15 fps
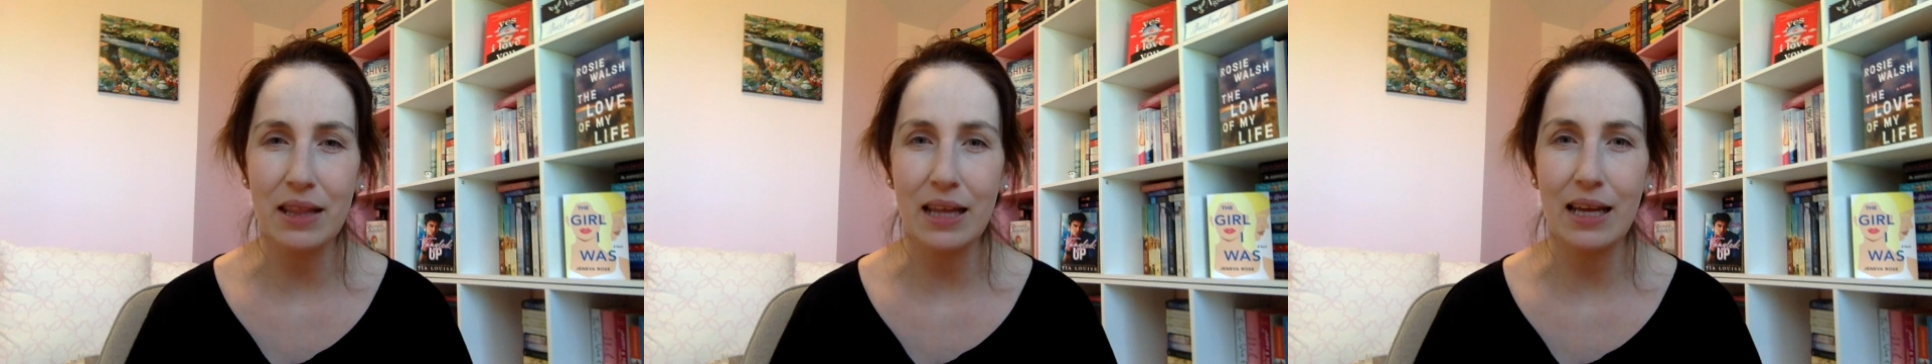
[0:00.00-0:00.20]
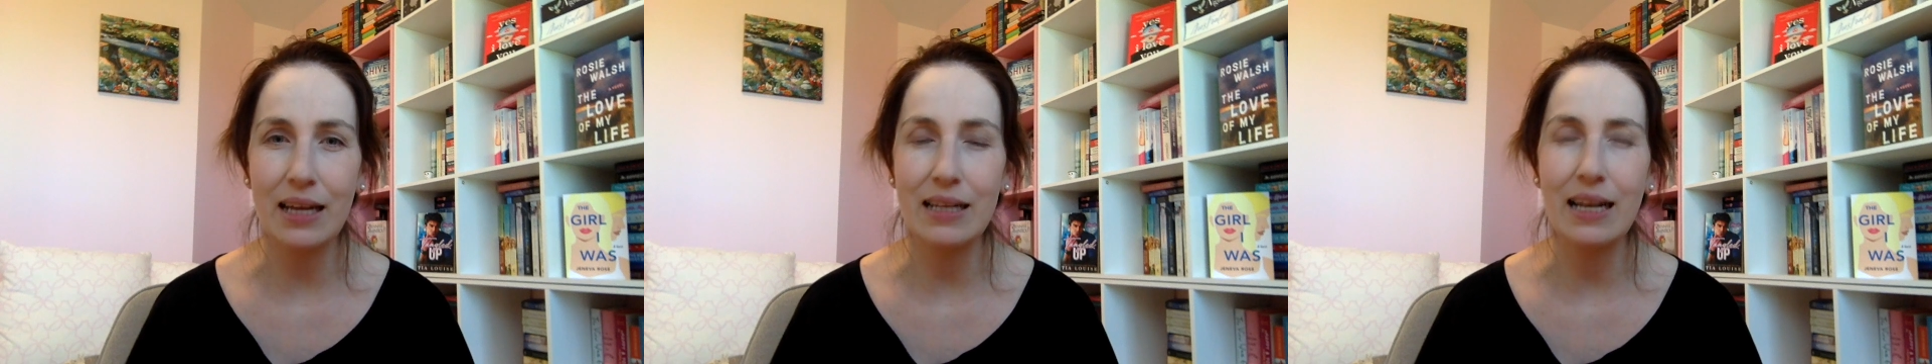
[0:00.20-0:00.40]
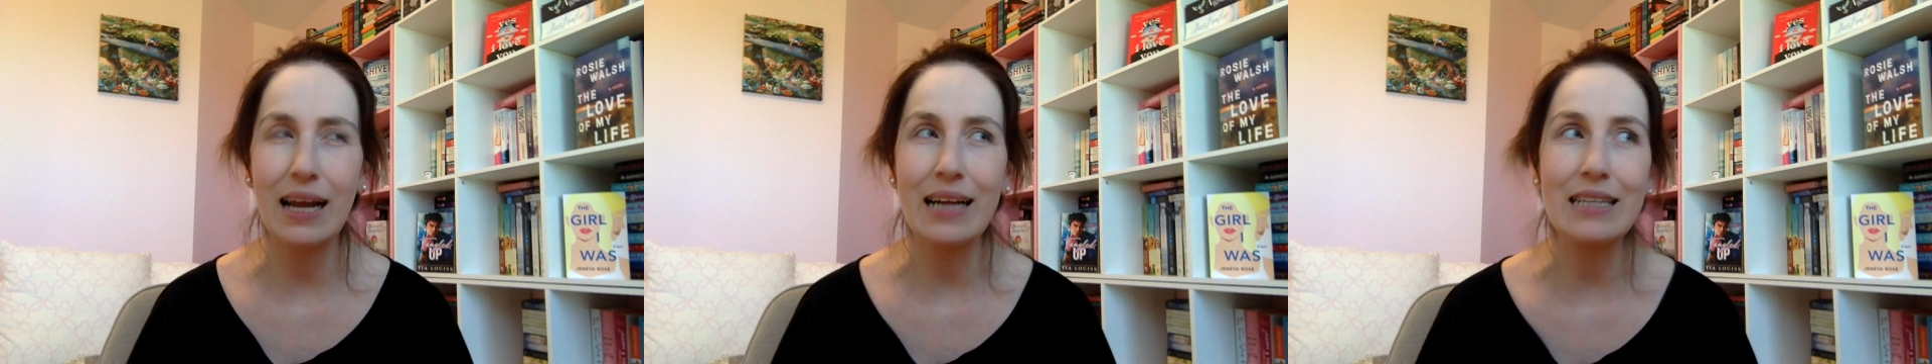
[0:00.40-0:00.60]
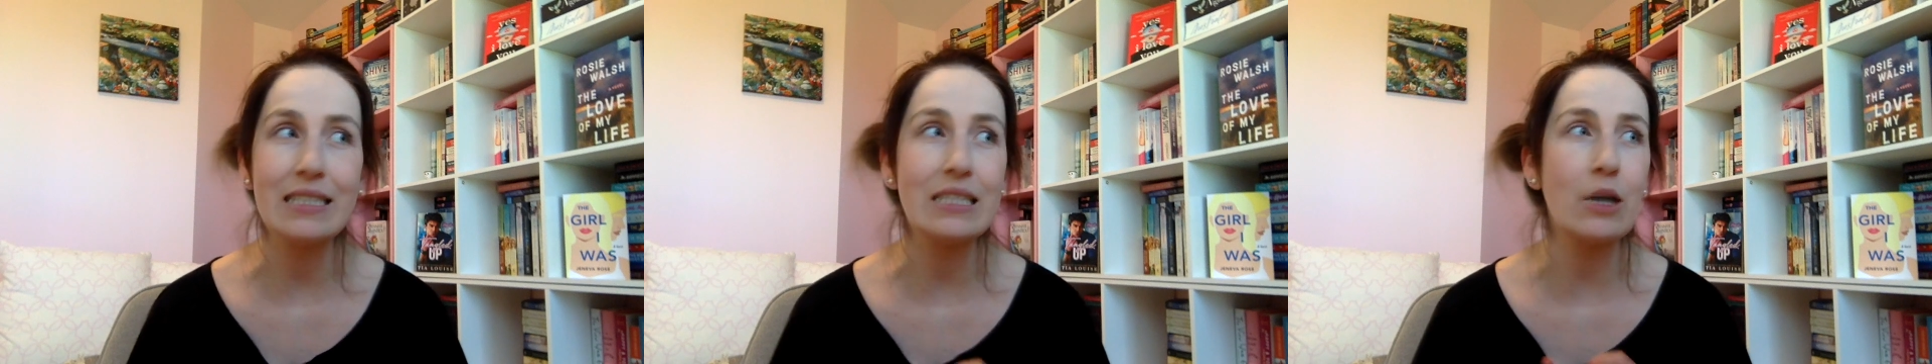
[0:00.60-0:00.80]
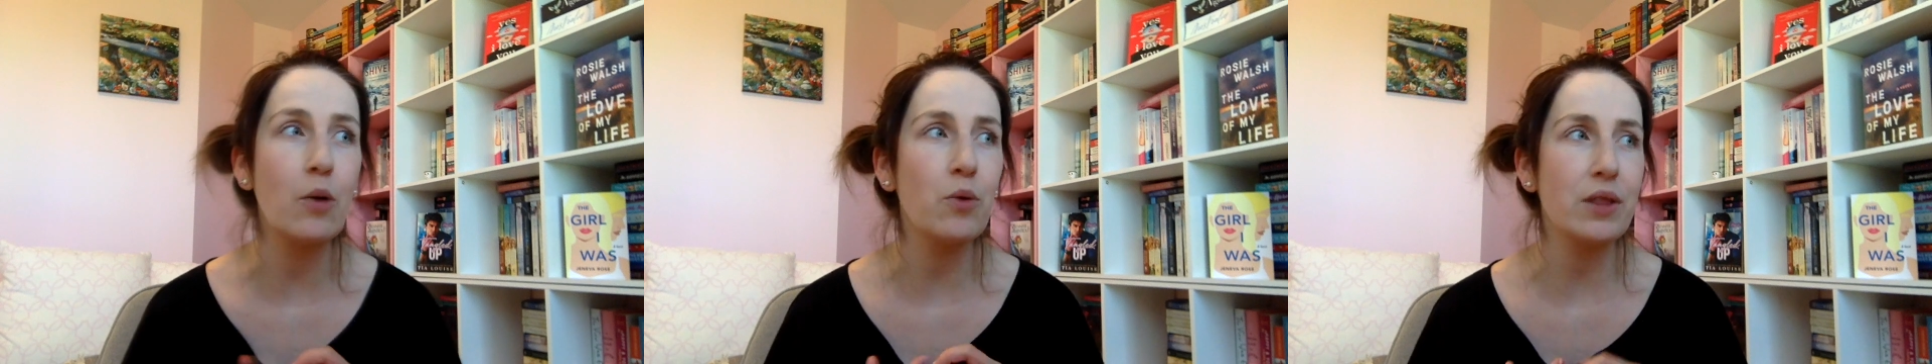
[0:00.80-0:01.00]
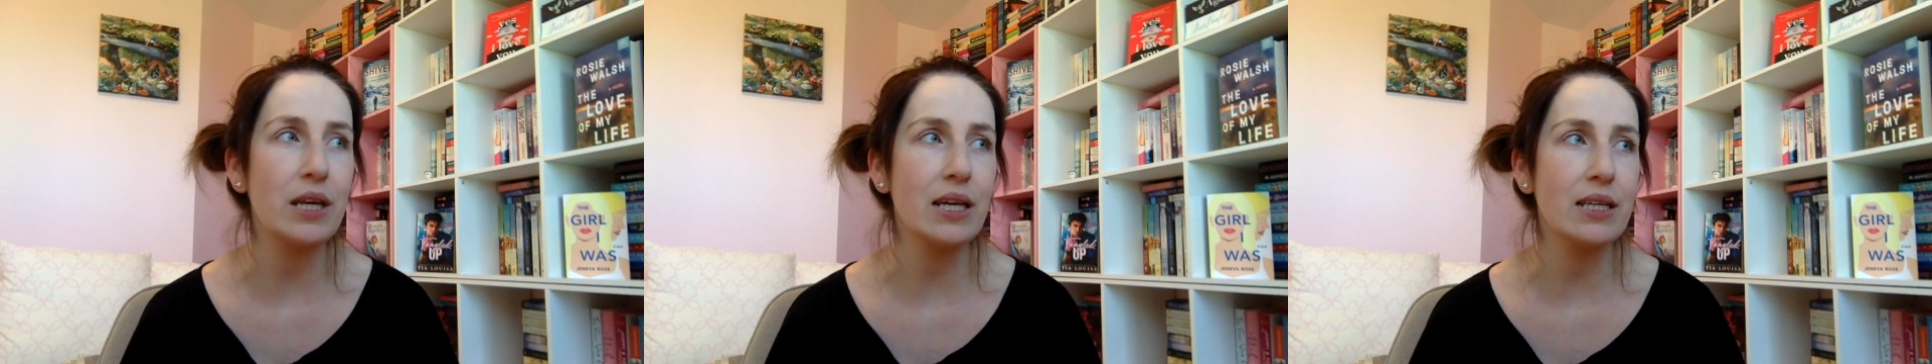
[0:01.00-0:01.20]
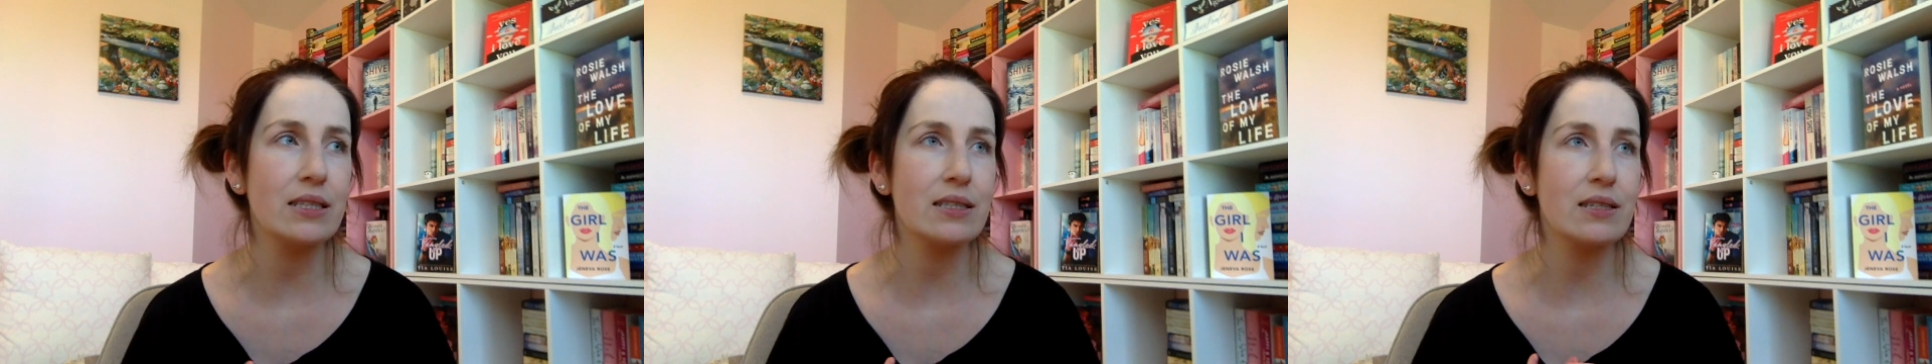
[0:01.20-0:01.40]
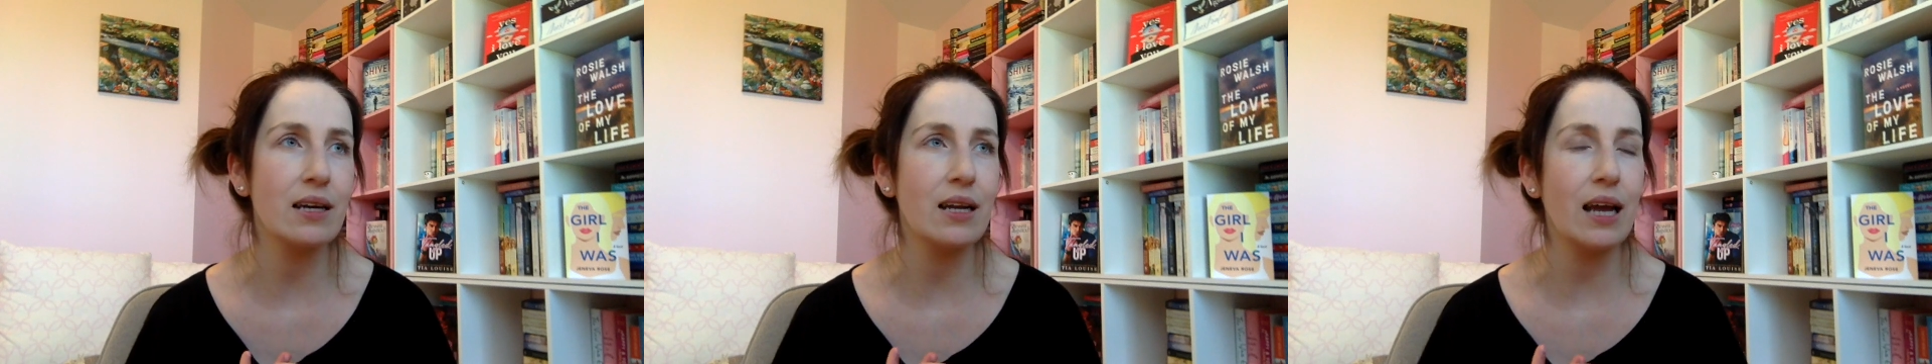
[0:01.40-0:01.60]
I don't think it's
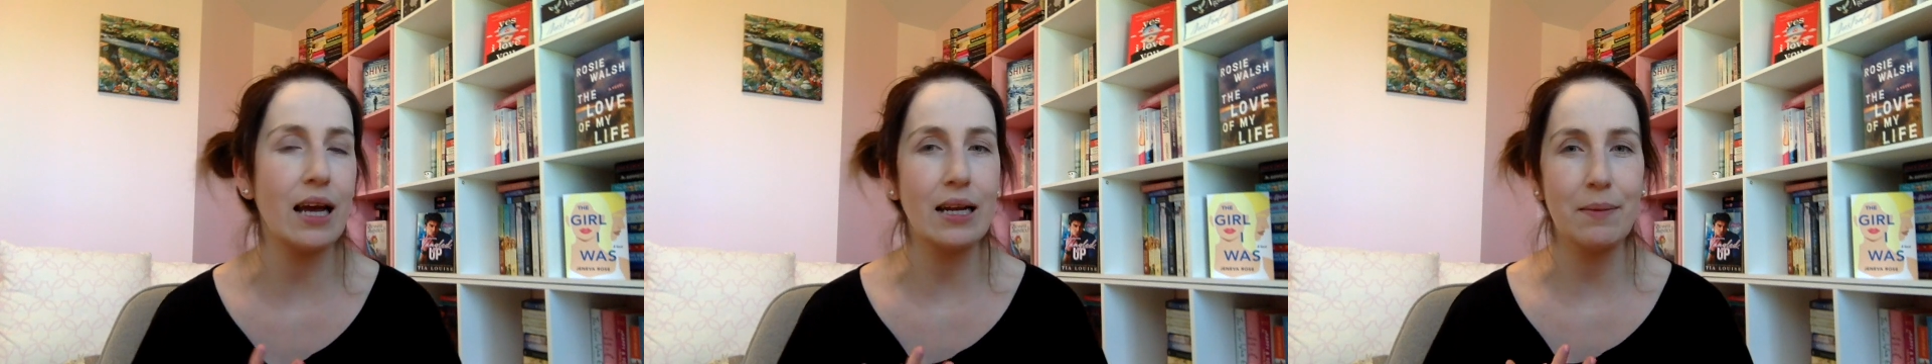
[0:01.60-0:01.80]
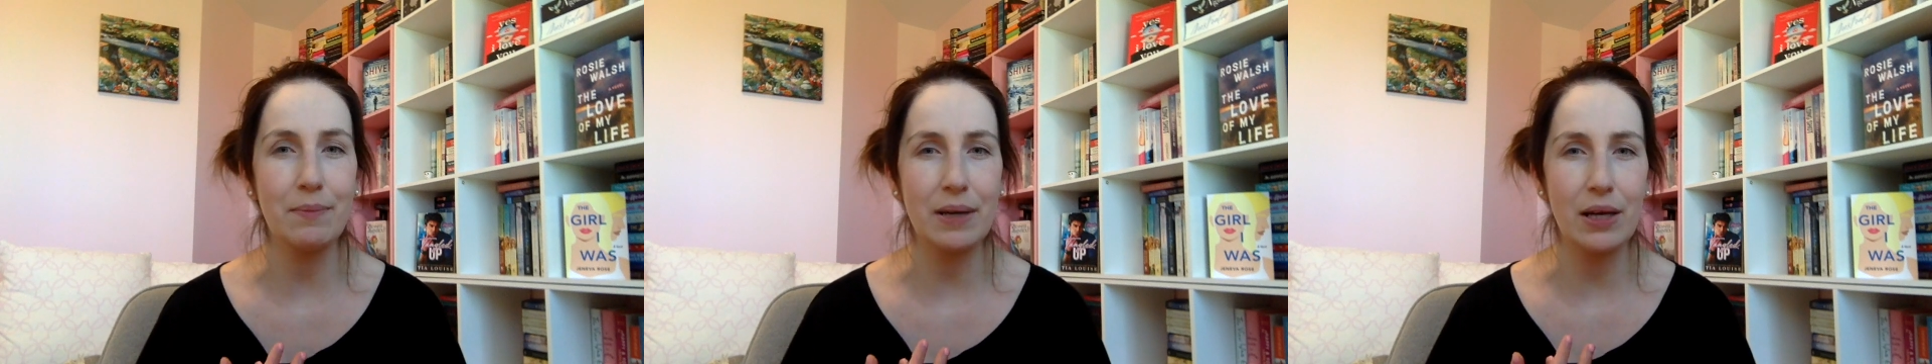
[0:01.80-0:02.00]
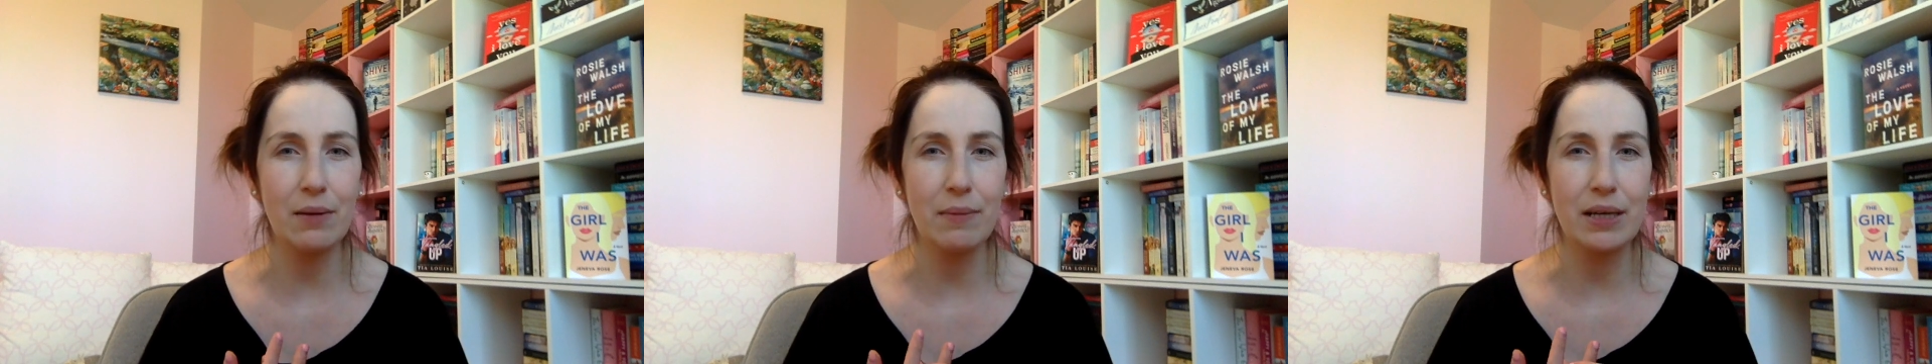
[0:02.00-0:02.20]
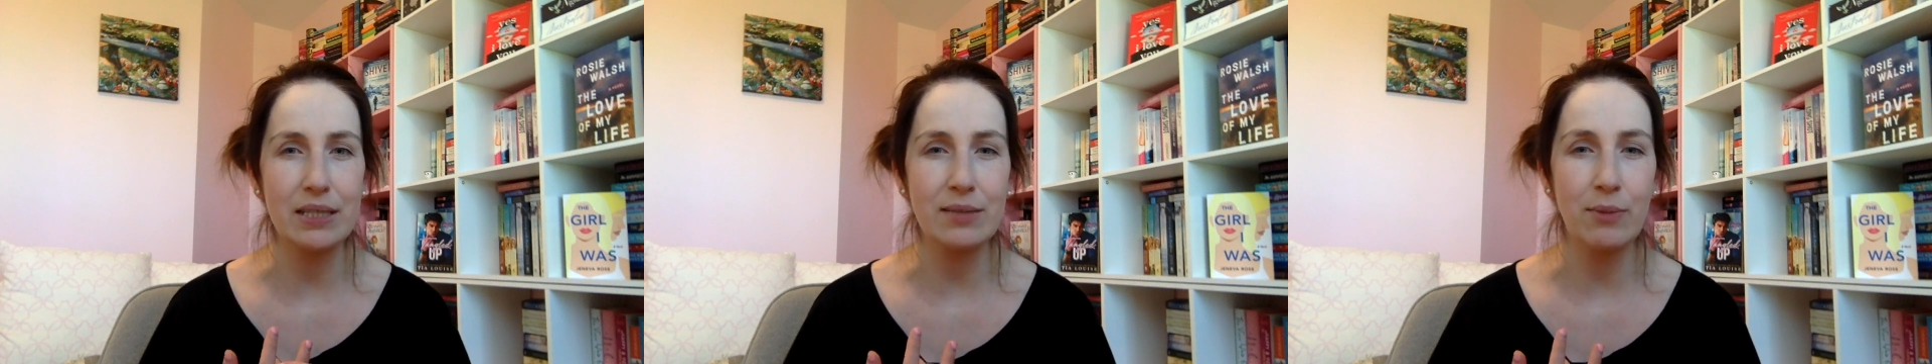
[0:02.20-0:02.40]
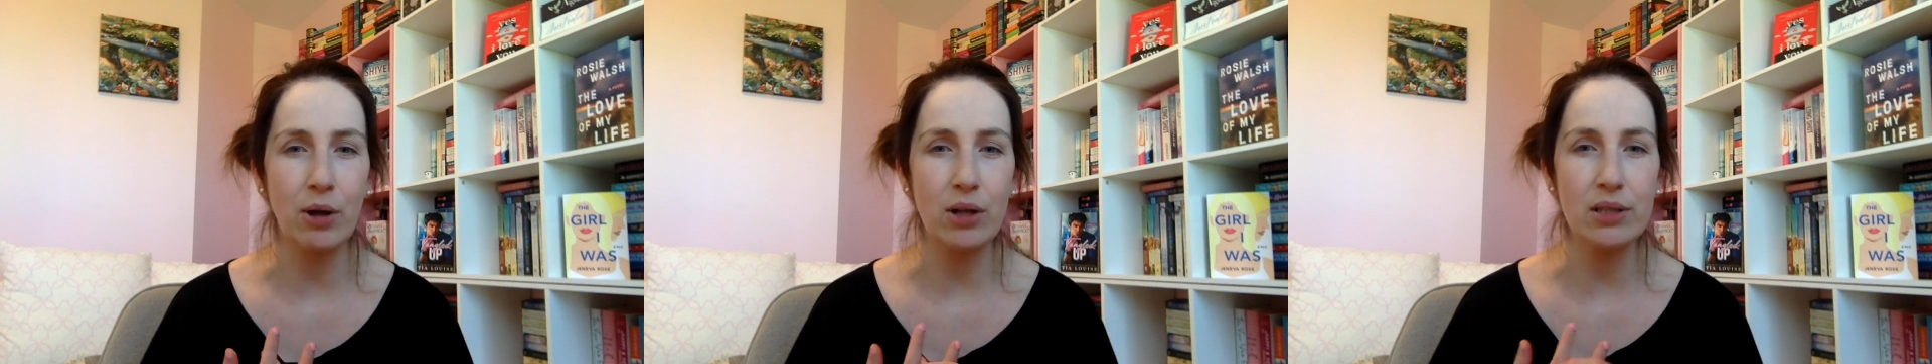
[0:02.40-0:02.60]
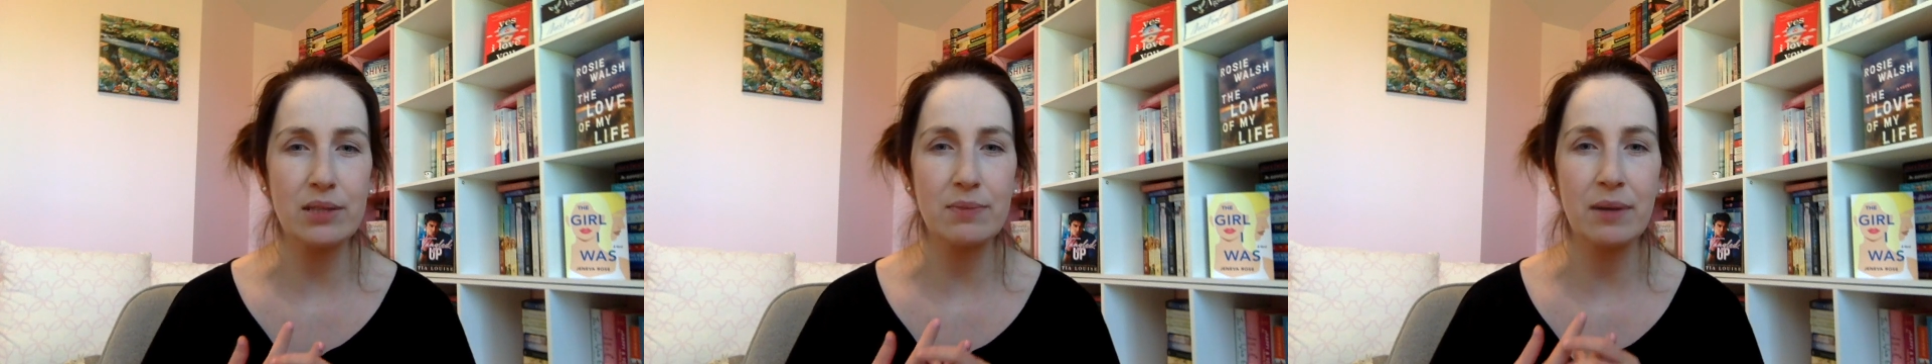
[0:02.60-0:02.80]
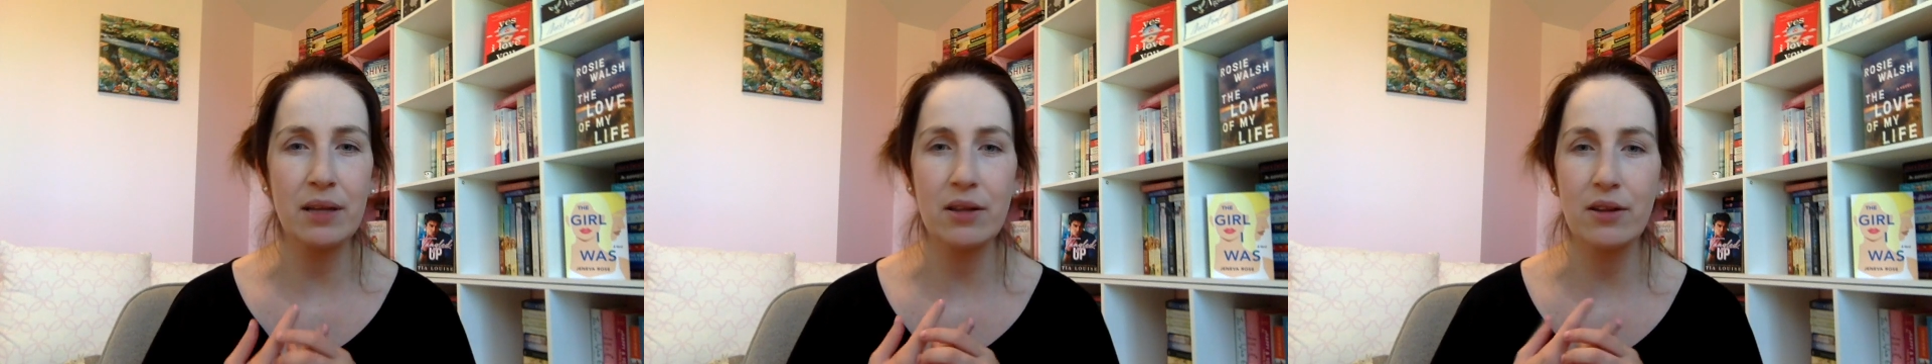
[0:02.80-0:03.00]
going to end up being my smallest month.